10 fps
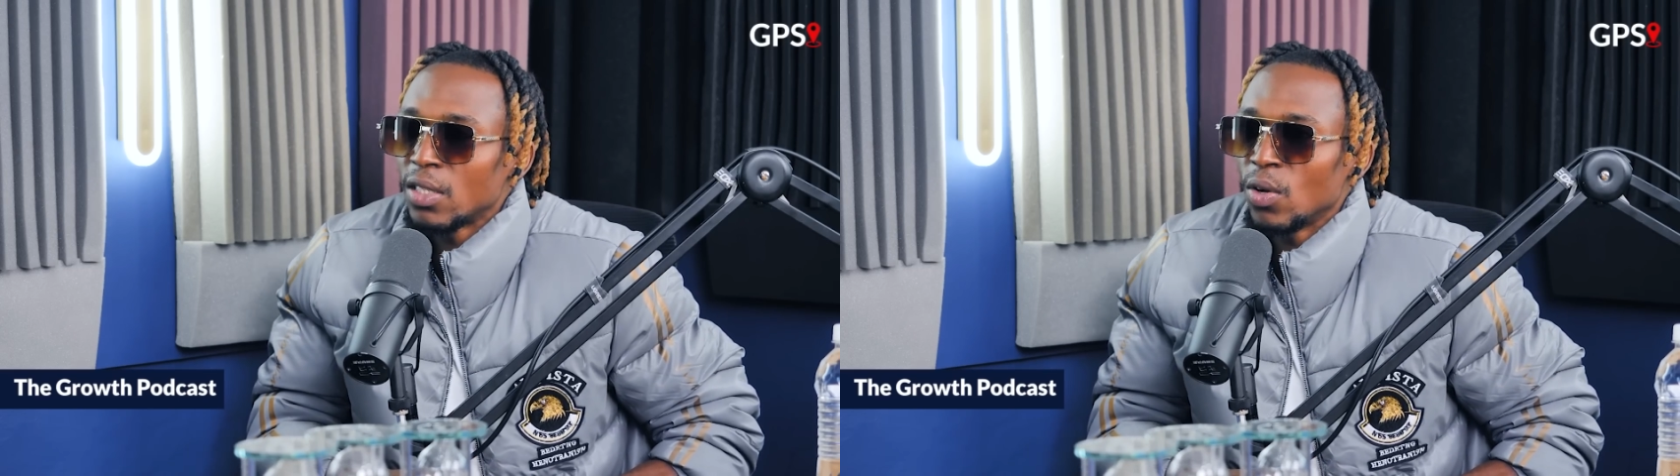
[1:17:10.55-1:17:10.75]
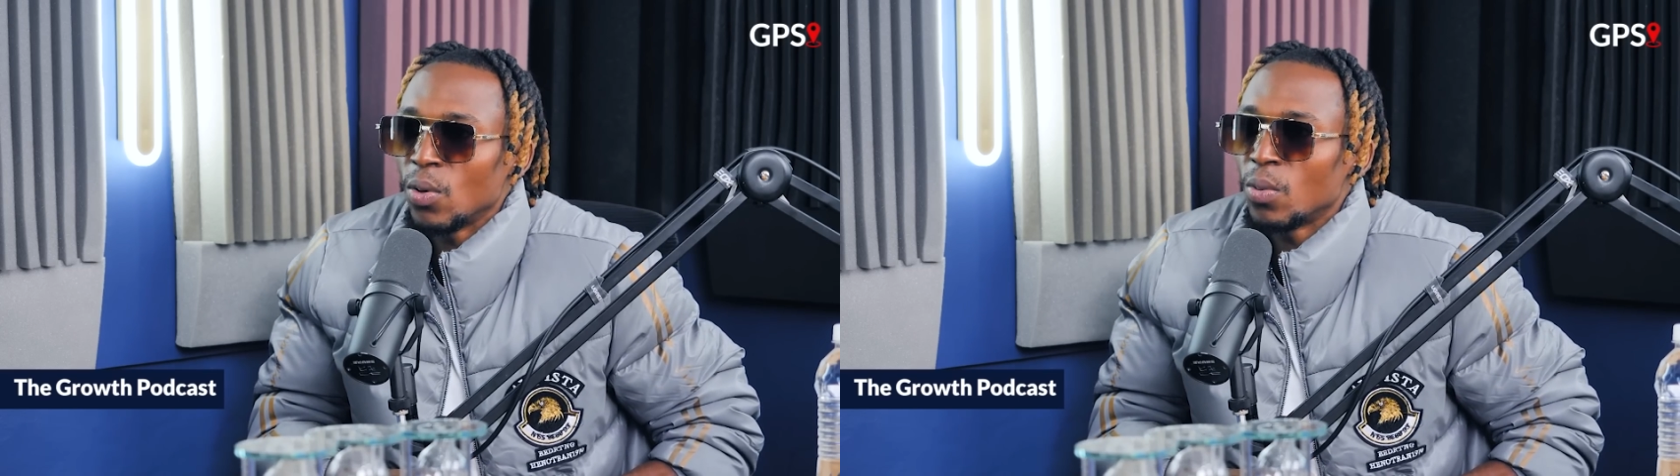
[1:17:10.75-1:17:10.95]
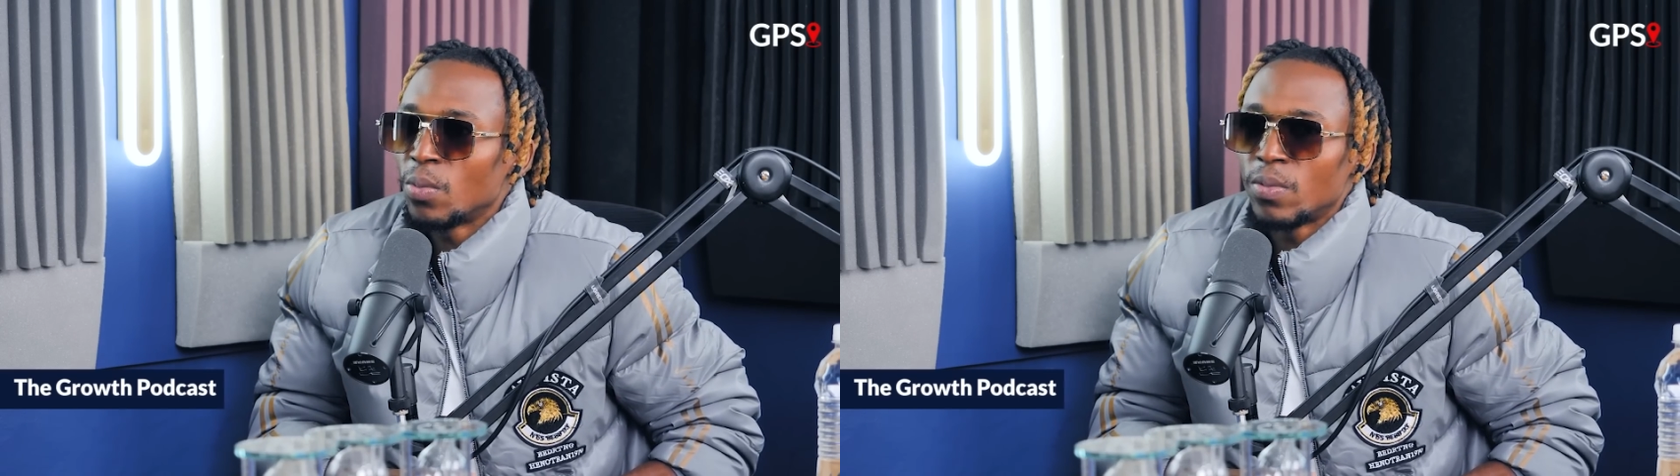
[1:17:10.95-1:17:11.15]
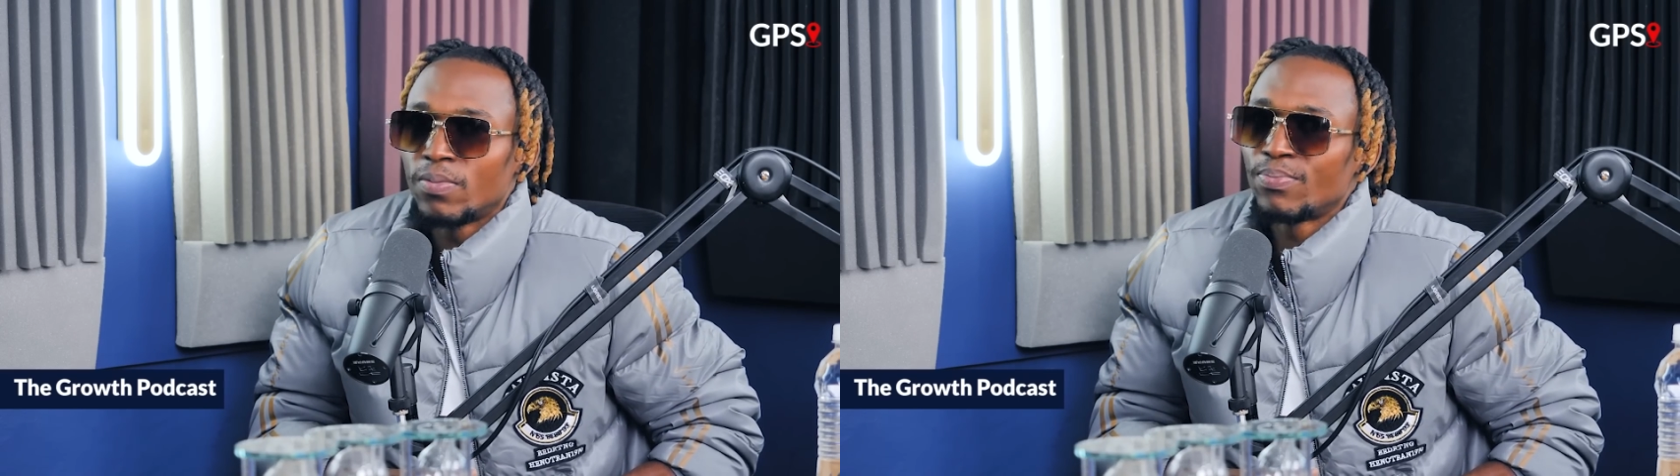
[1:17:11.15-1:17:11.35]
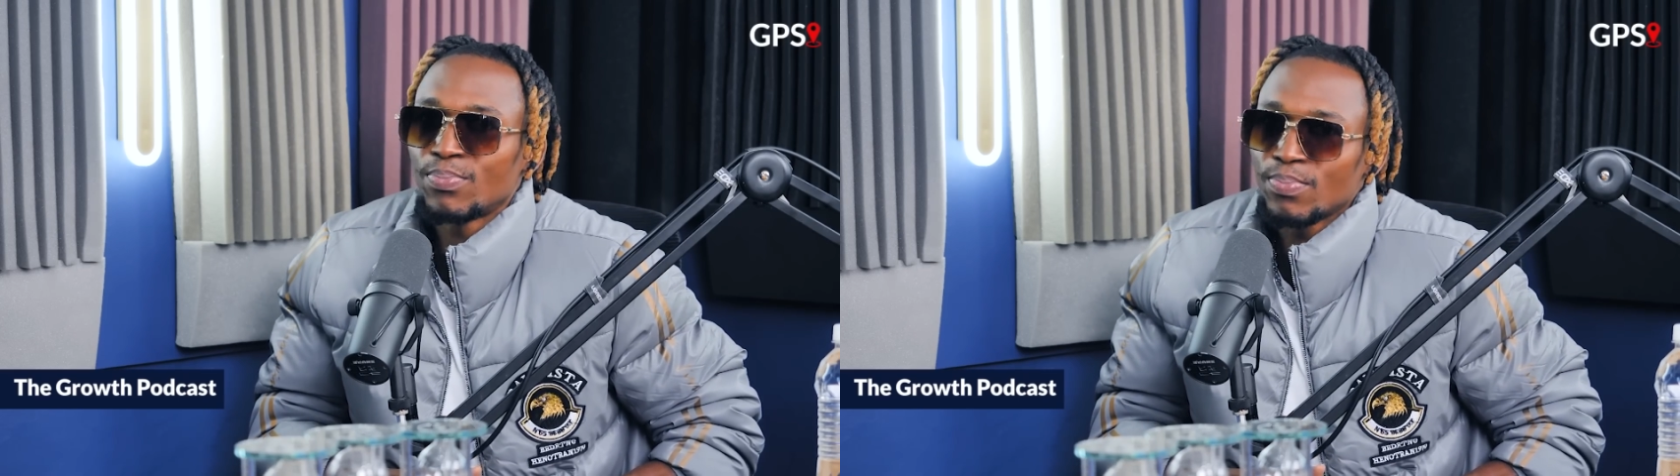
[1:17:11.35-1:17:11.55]
your
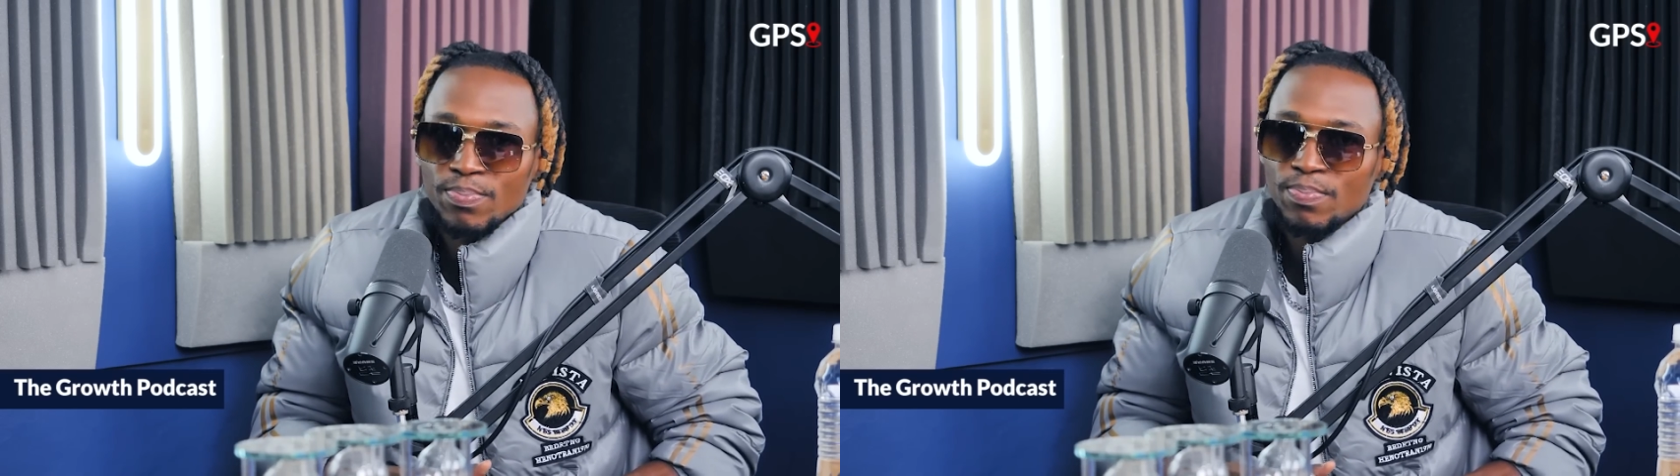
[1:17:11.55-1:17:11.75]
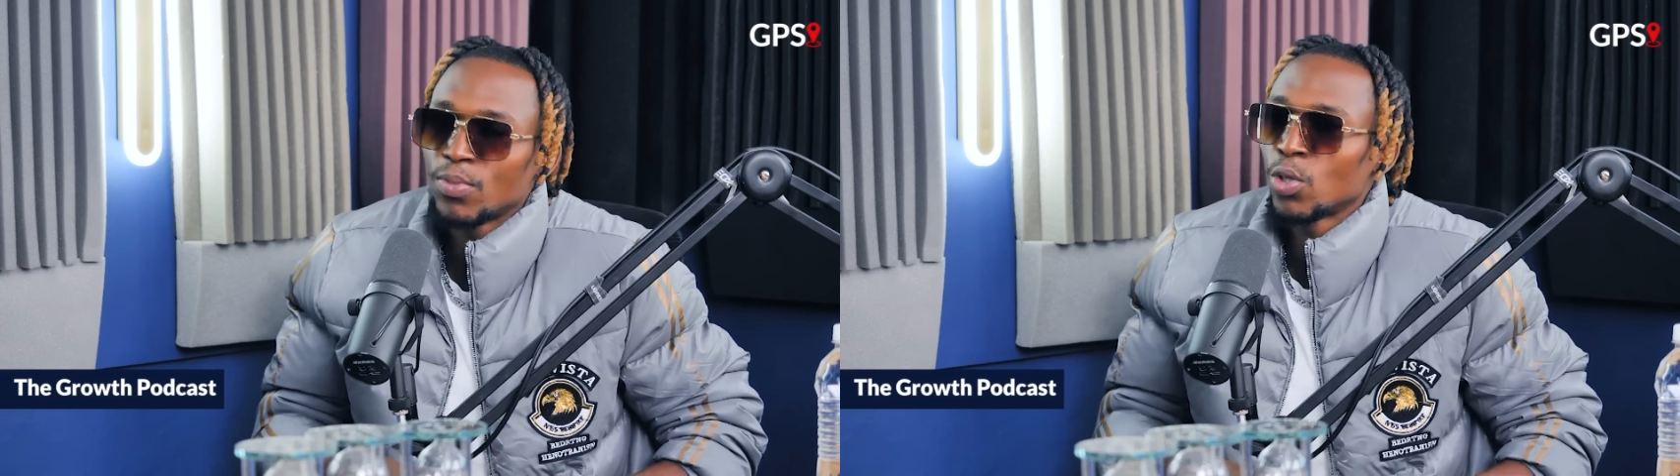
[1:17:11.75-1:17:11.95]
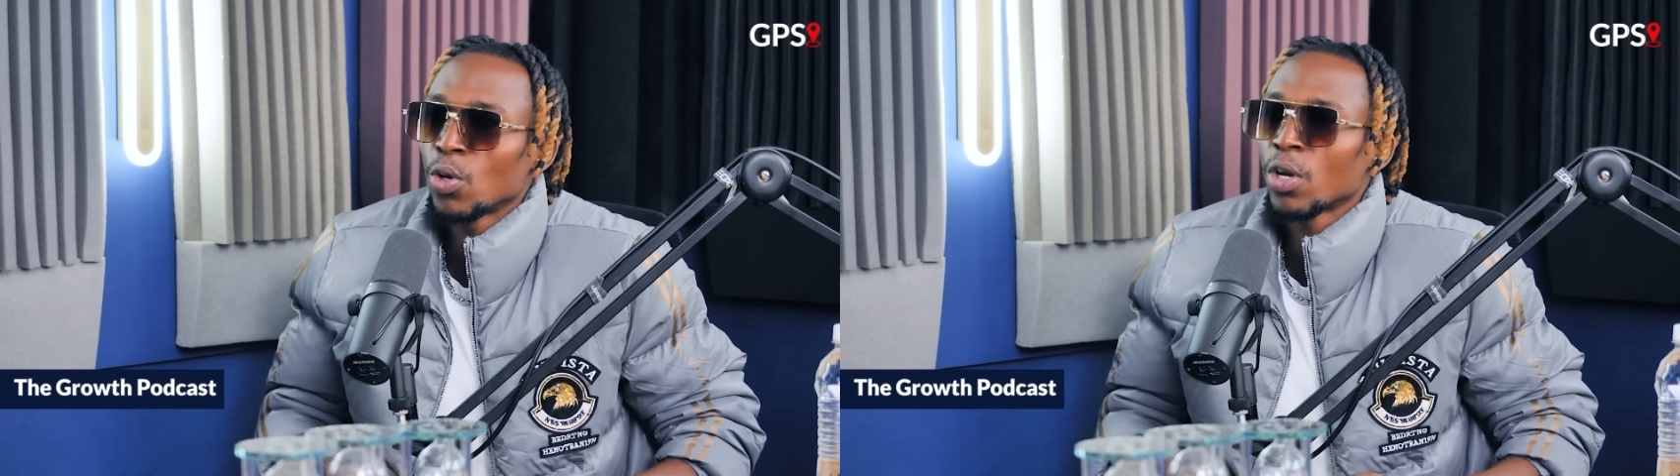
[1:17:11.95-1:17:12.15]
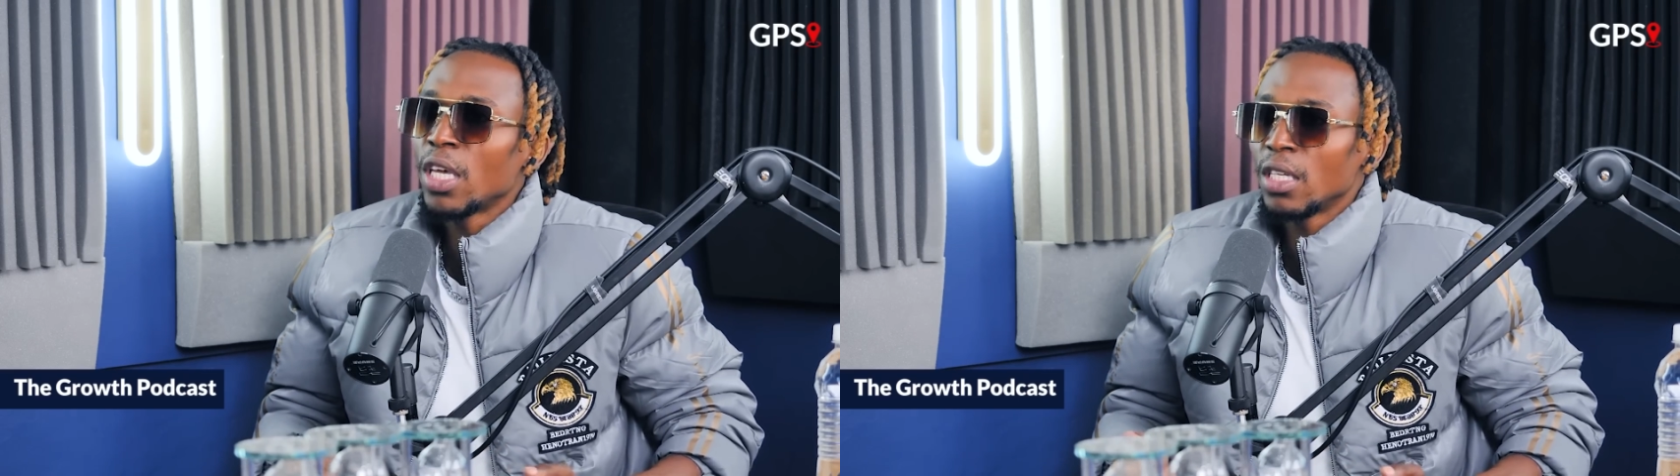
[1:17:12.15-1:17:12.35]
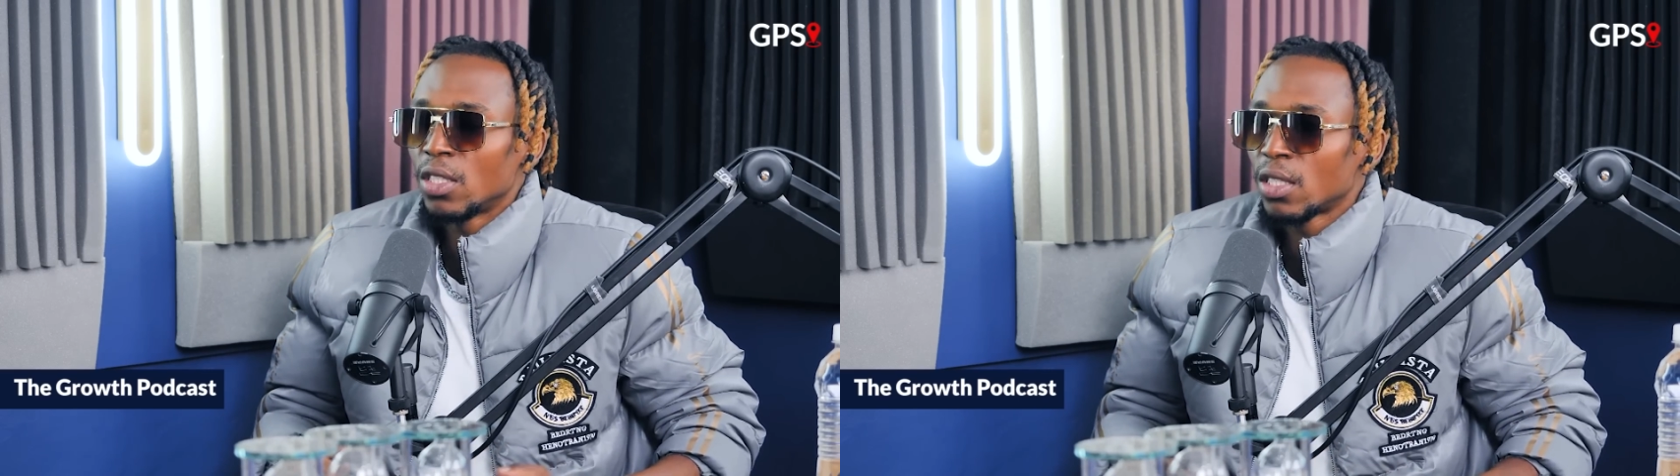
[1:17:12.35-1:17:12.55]

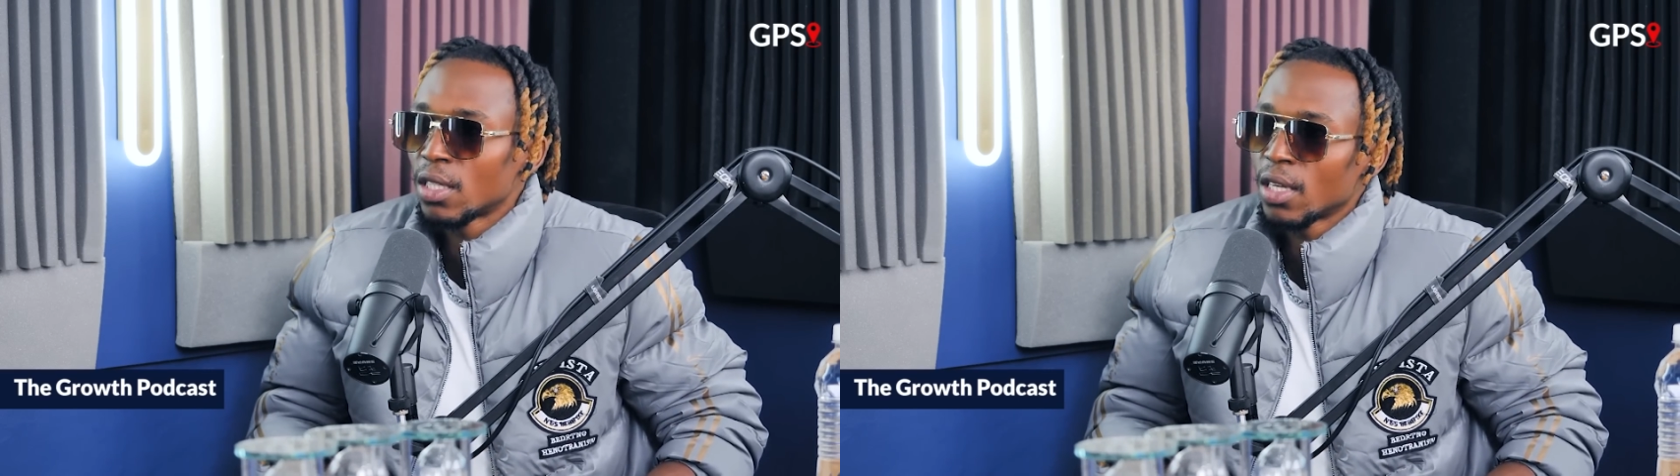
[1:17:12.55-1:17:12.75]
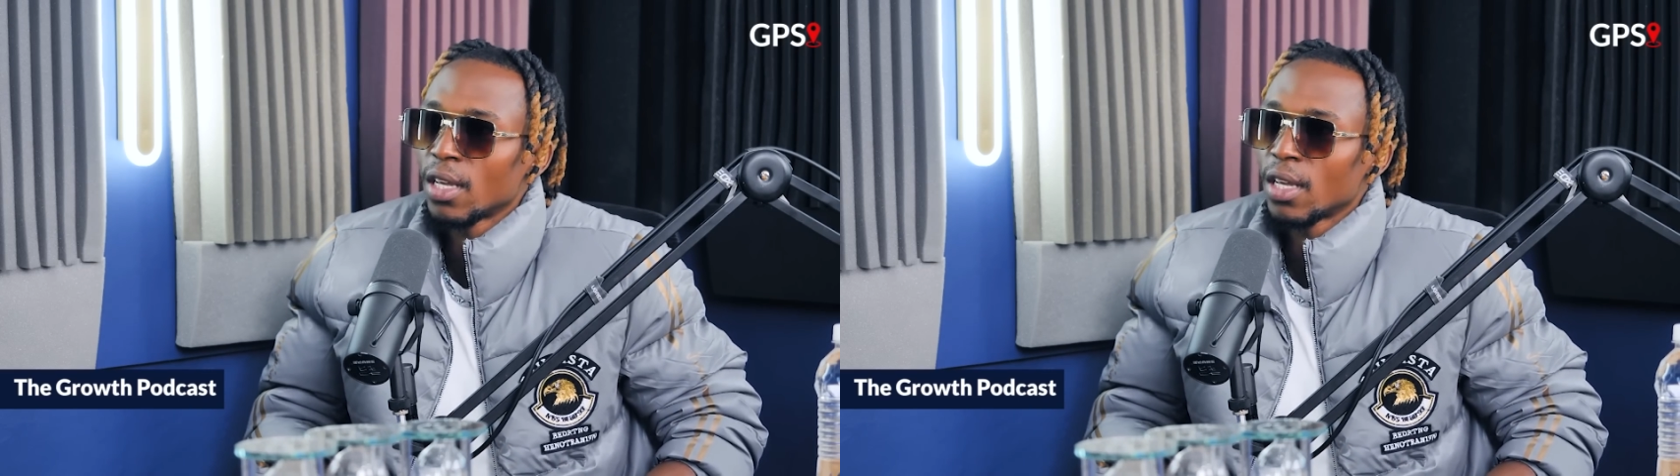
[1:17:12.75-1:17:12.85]
kids?